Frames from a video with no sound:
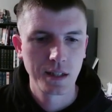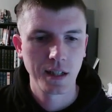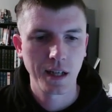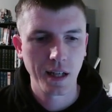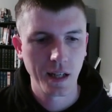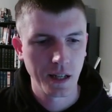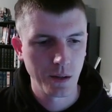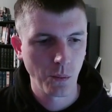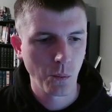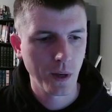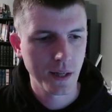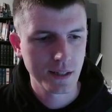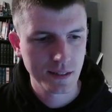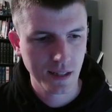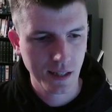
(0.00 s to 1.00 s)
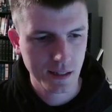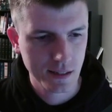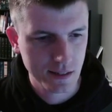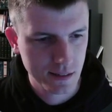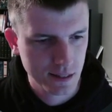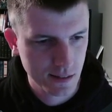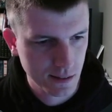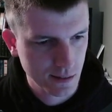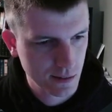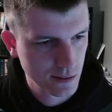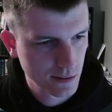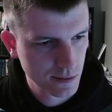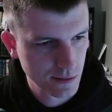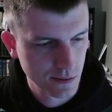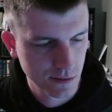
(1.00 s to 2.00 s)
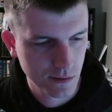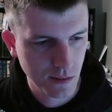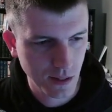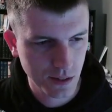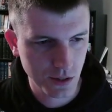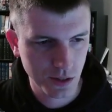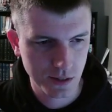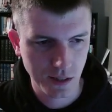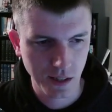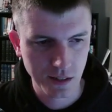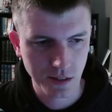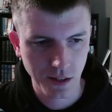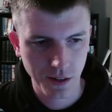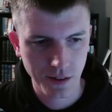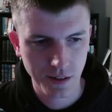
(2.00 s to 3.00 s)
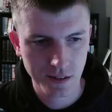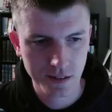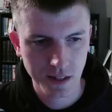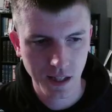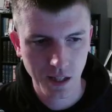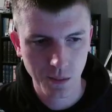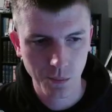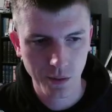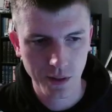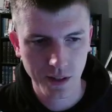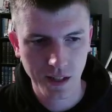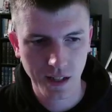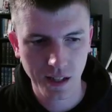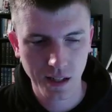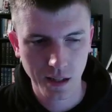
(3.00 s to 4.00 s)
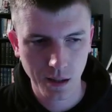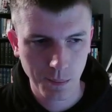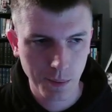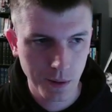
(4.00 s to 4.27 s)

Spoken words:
and white text that just says authenticate with GitHub.